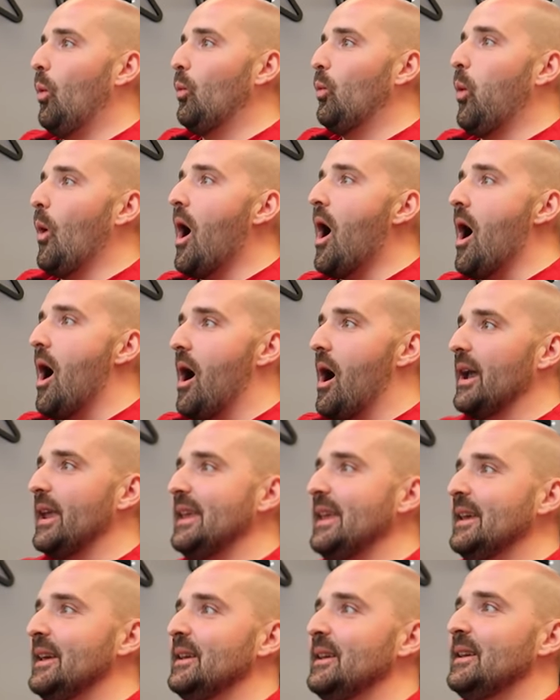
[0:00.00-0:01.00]

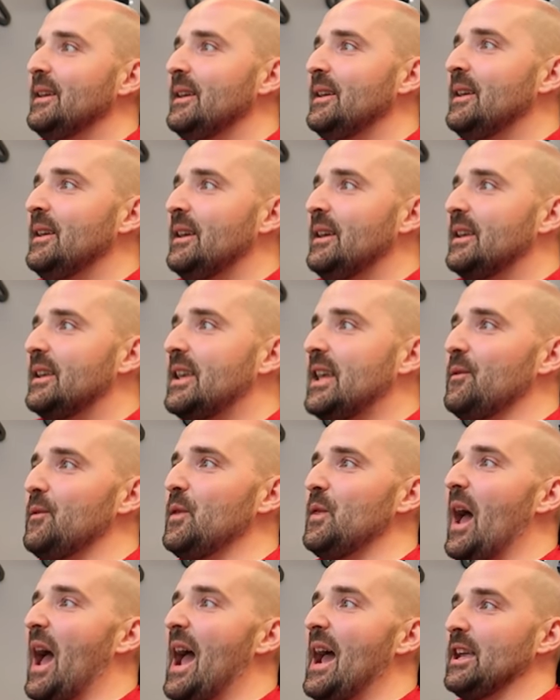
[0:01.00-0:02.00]
Why,
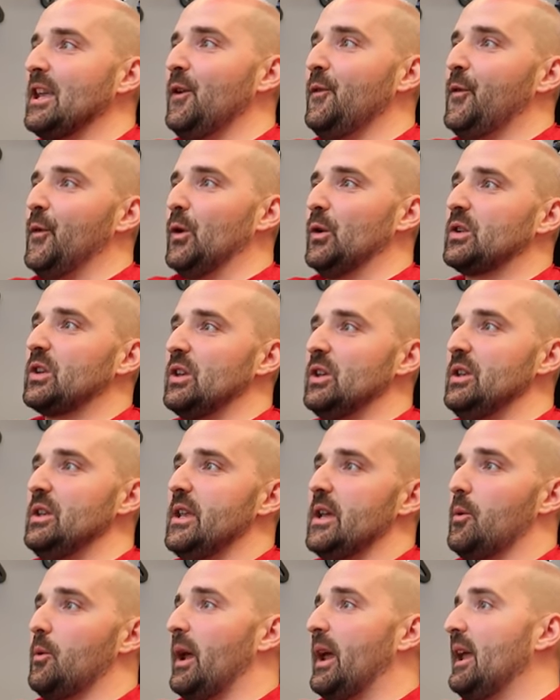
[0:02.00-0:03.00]
given that Acuforce can
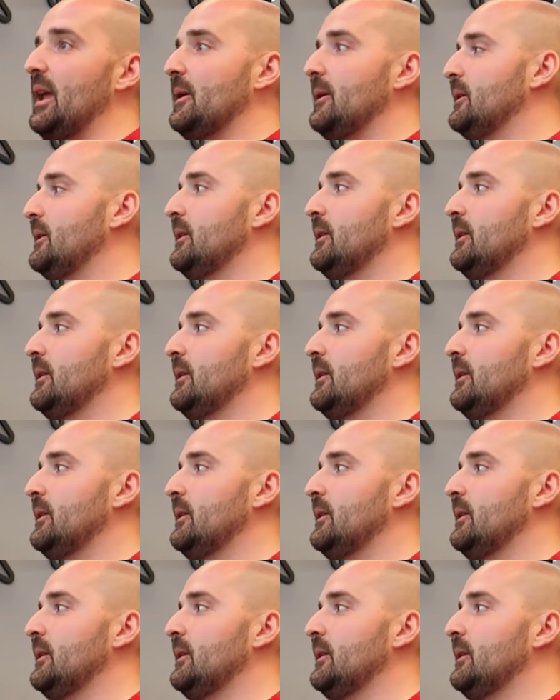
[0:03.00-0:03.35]
do it